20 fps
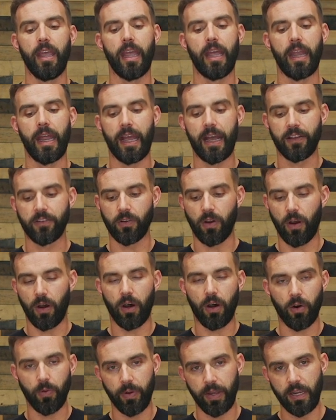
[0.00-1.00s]
And as
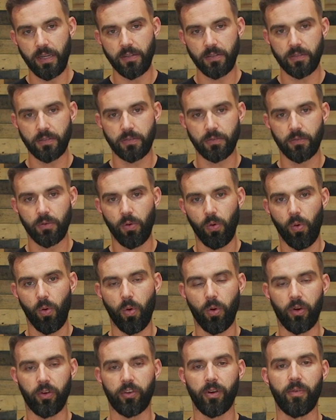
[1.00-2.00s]
always,
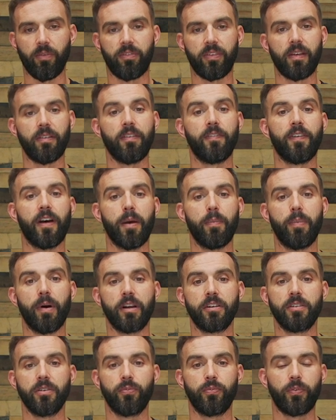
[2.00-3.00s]
orders over seventy-five
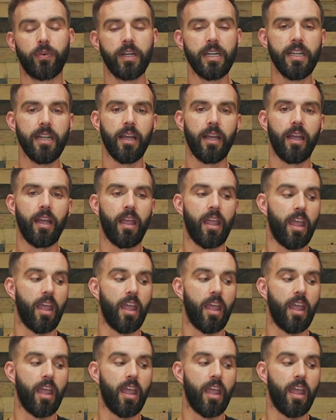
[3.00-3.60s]
bucks get free.